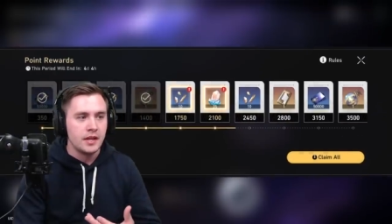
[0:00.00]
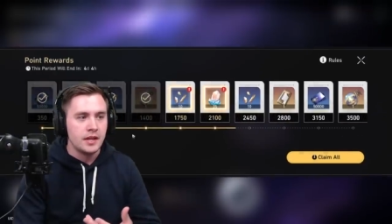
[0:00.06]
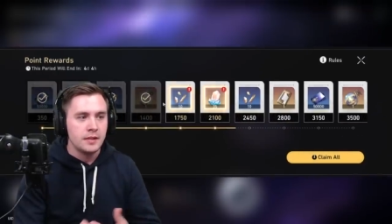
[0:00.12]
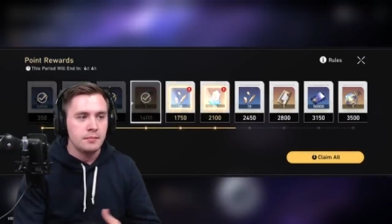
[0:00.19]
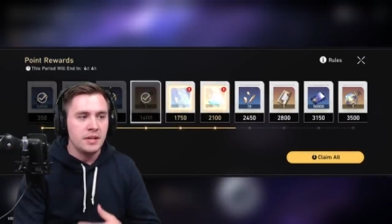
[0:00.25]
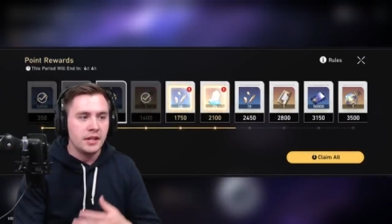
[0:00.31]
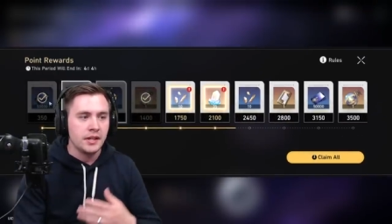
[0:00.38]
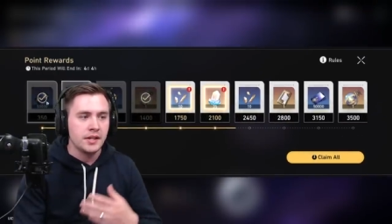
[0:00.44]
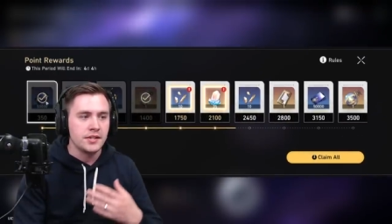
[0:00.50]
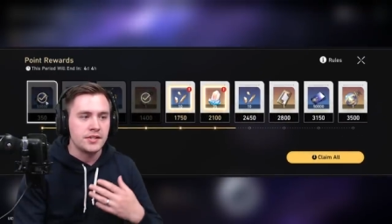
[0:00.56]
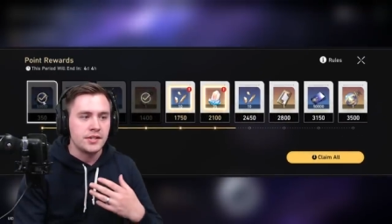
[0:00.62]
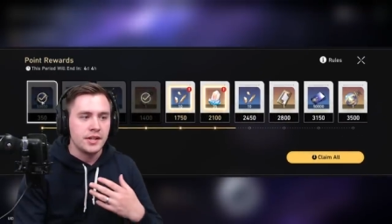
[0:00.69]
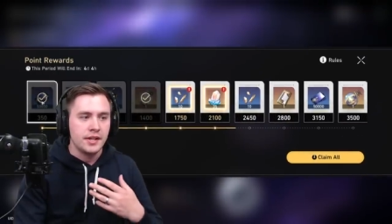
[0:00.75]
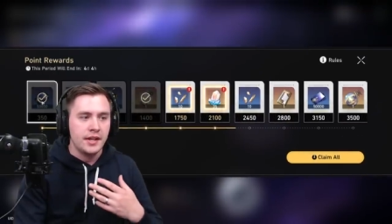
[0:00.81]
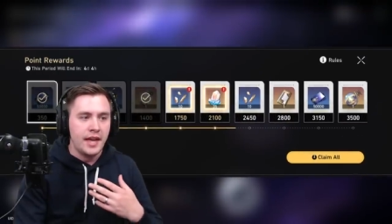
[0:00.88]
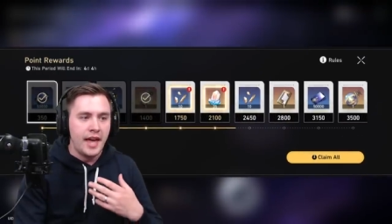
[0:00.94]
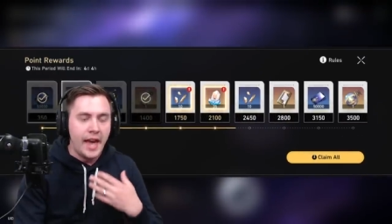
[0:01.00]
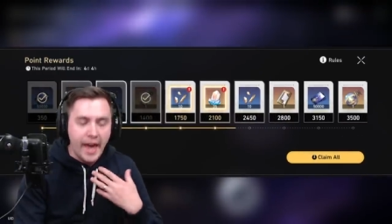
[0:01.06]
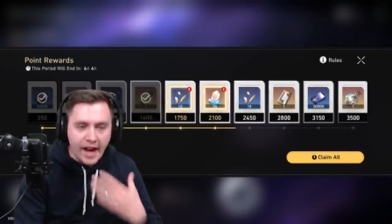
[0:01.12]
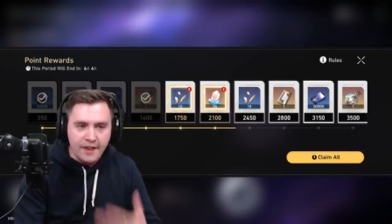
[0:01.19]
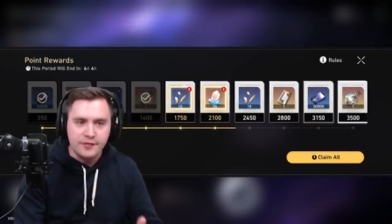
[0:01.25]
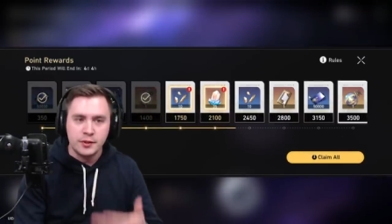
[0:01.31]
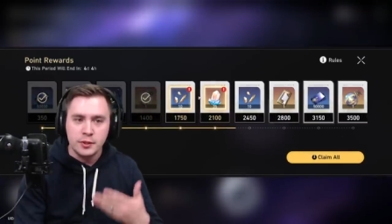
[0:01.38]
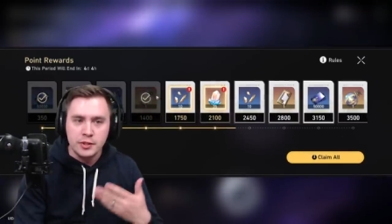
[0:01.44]
Because
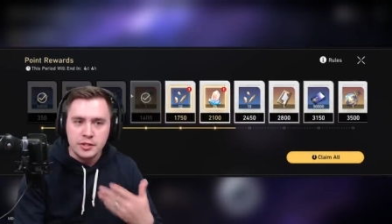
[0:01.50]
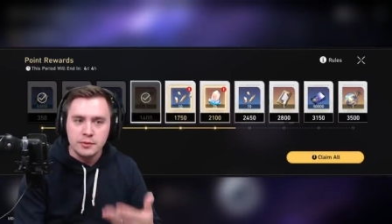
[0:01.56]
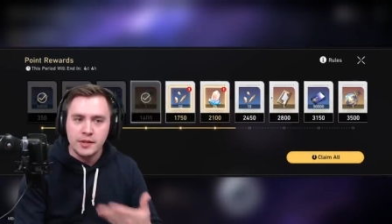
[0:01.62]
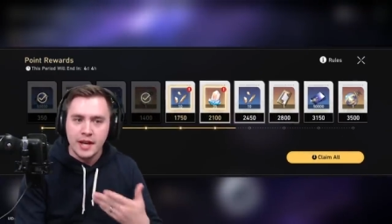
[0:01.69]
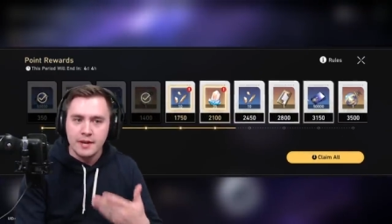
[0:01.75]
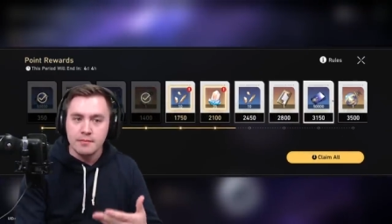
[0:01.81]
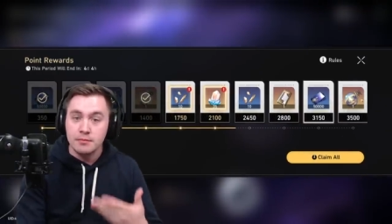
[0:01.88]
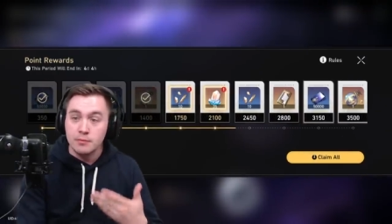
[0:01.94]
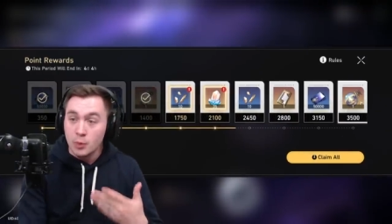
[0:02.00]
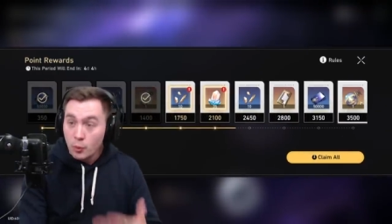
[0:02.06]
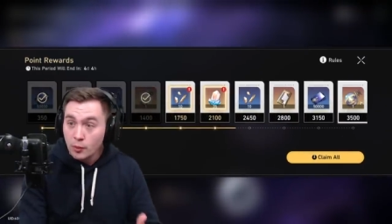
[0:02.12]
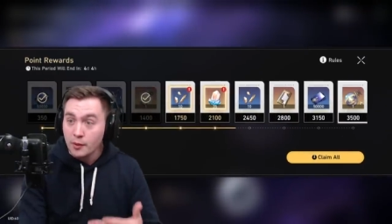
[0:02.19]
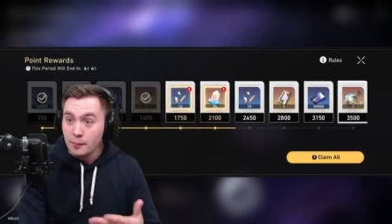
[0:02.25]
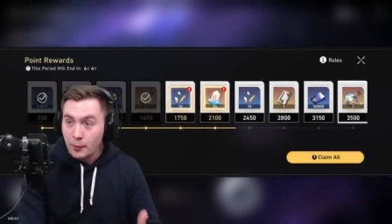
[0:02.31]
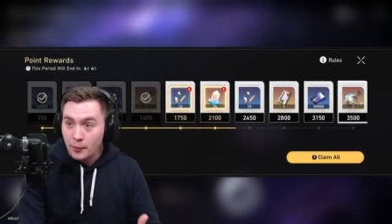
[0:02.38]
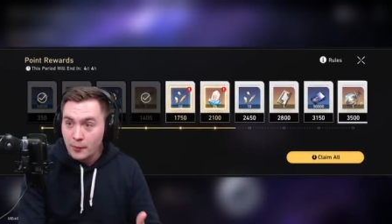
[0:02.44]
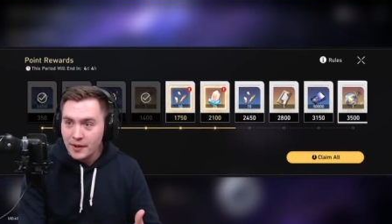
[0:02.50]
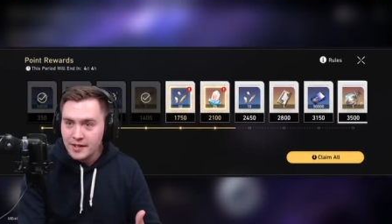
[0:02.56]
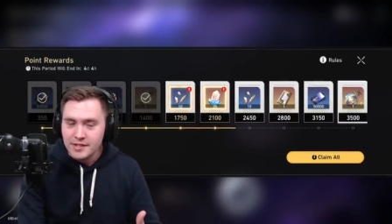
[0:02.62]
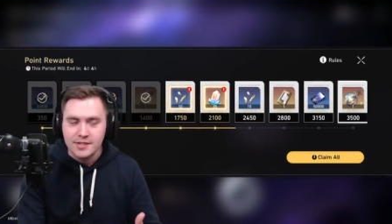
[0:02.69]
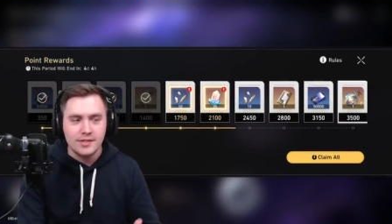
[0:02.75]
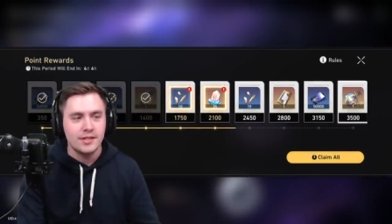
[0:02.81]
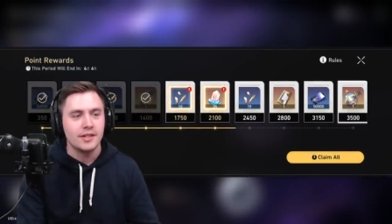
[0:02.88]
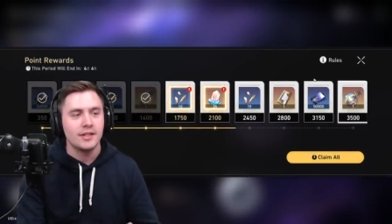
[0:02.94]
after you get more
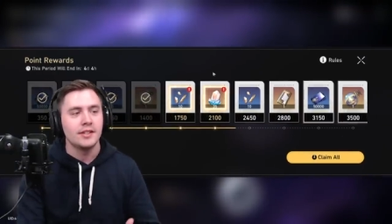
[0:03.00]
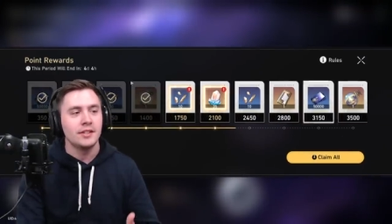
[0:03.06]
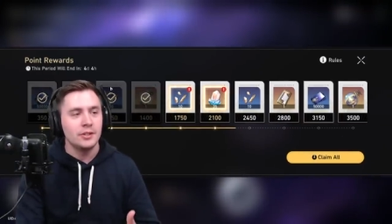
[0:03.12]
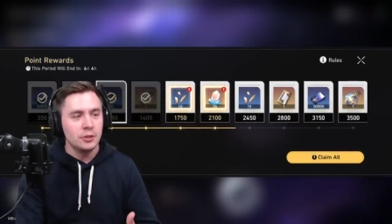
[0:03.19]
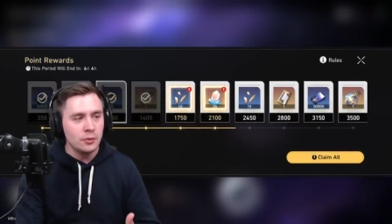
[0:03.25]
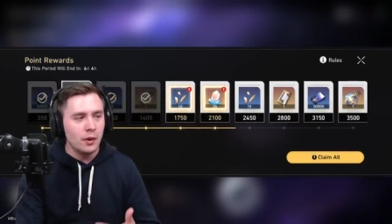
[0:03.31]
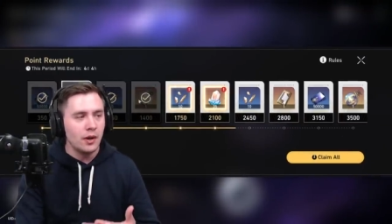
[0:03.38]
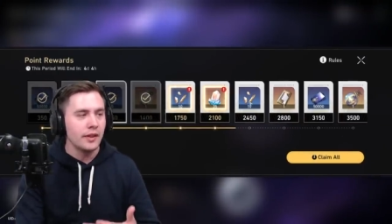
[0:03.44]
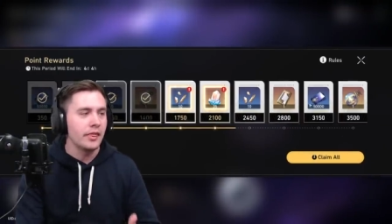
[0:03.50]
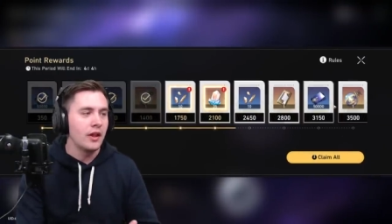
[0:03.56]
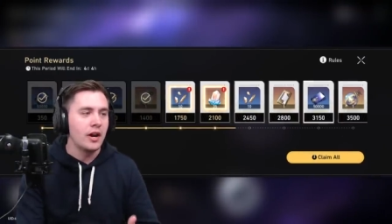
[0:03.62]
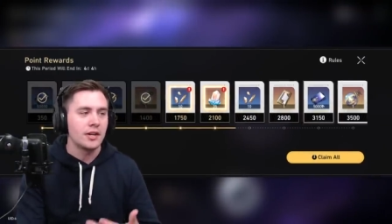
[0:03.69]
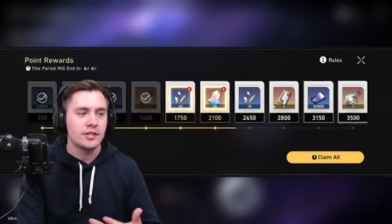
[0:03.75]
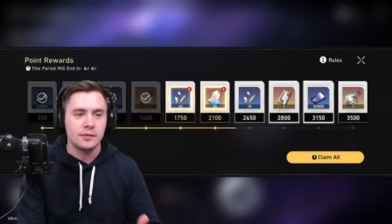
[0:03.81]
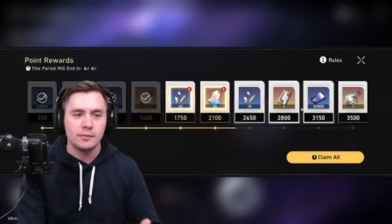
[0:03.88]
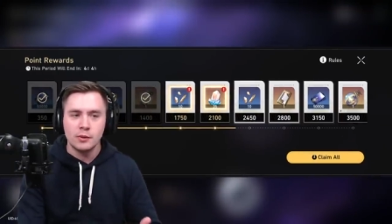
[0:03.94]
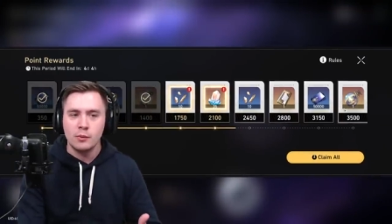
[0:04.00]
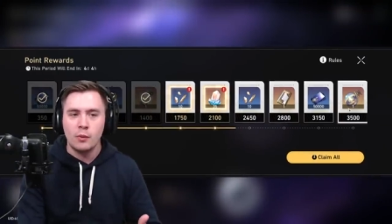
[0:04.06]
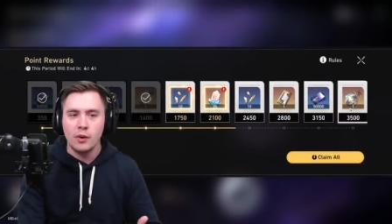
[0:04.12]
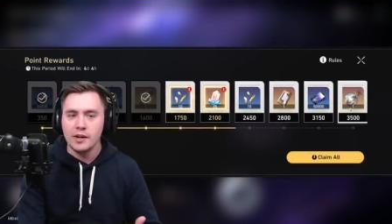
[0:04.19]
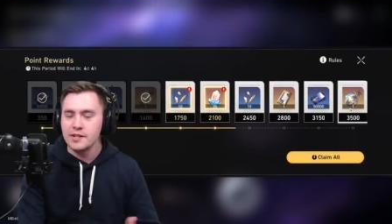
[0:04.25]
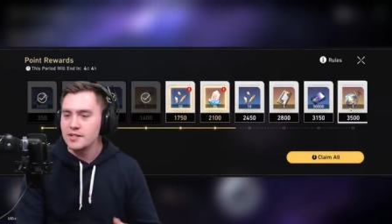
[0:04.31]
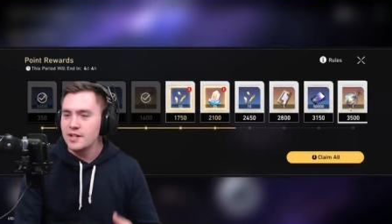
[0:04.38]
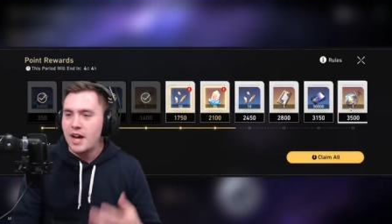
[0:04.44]
points, you unlock some rewards.